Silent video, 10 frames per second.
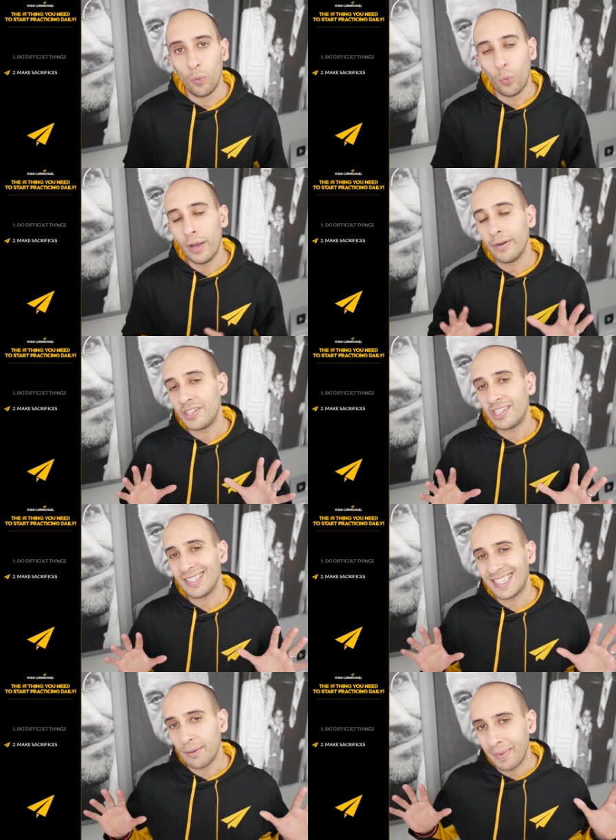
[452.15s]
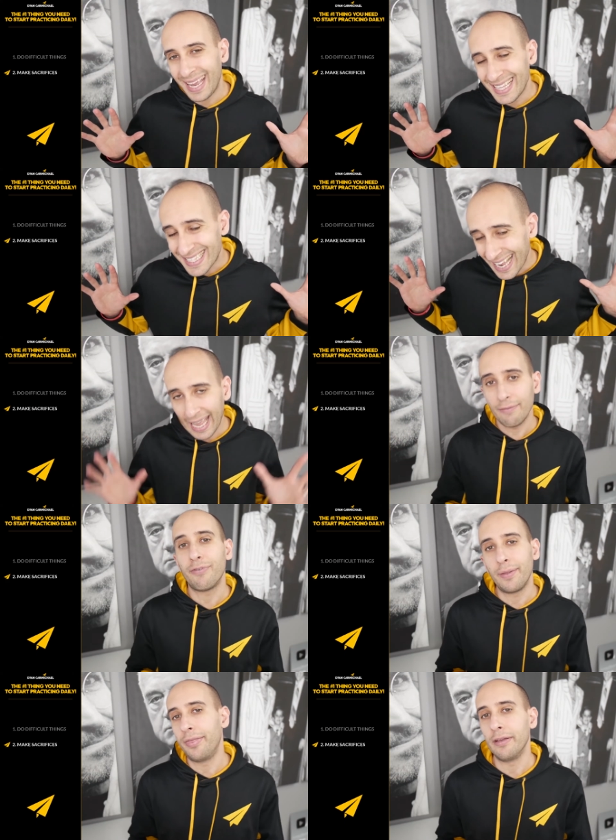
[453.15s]
where it just demands
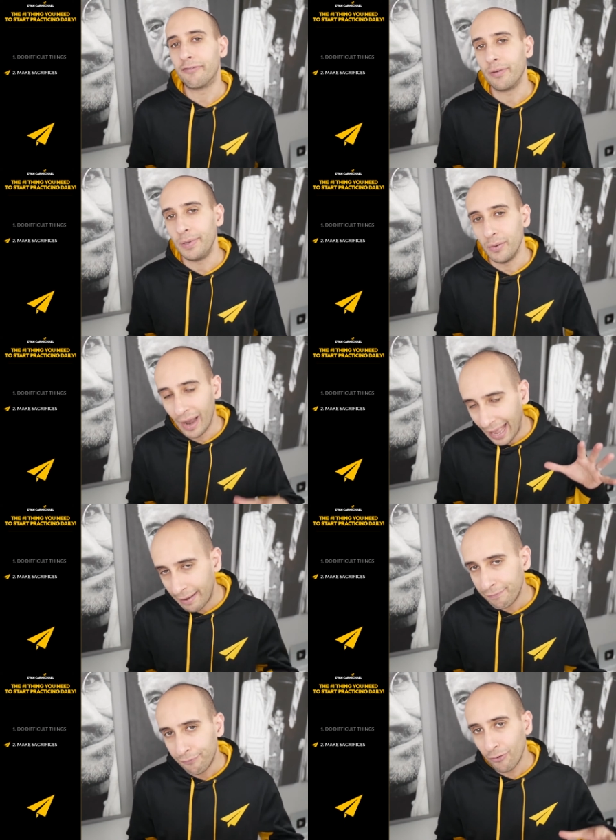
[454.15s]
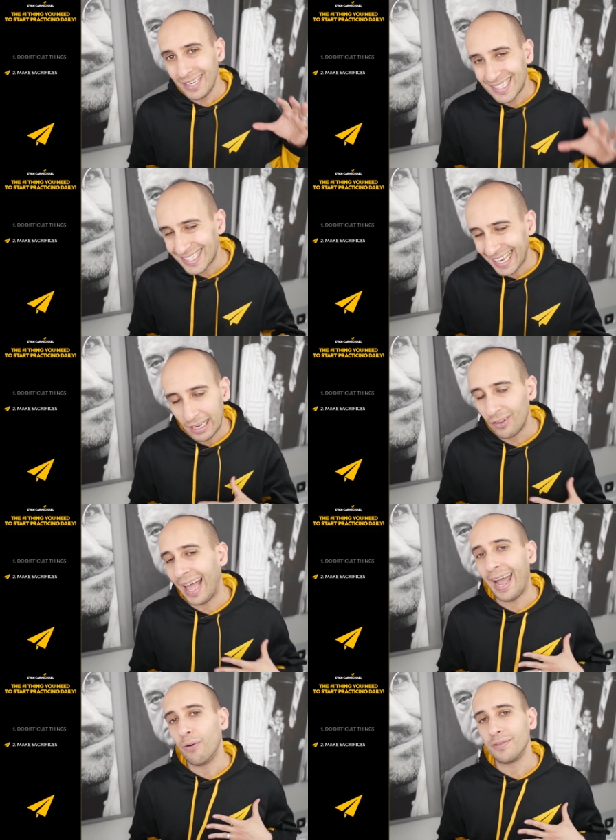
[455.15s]
everything from you, every single
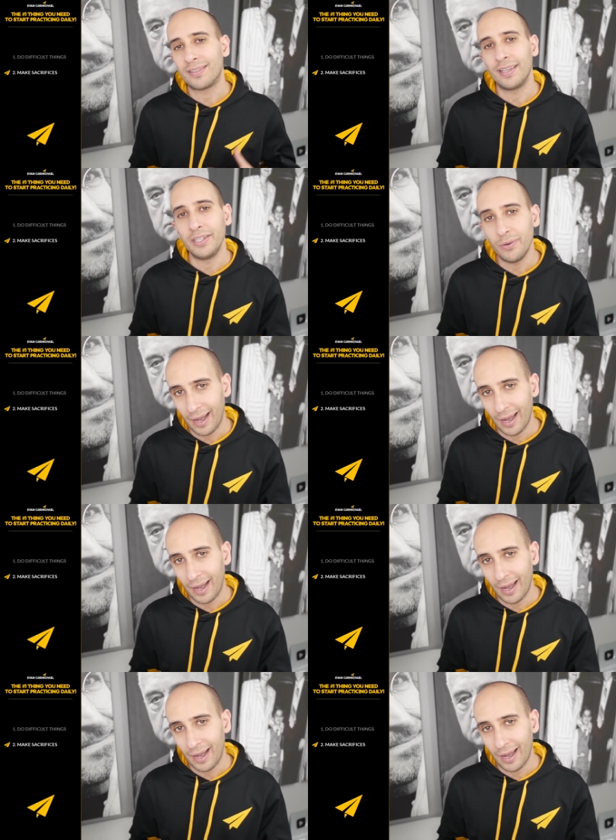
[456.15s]
ounce that you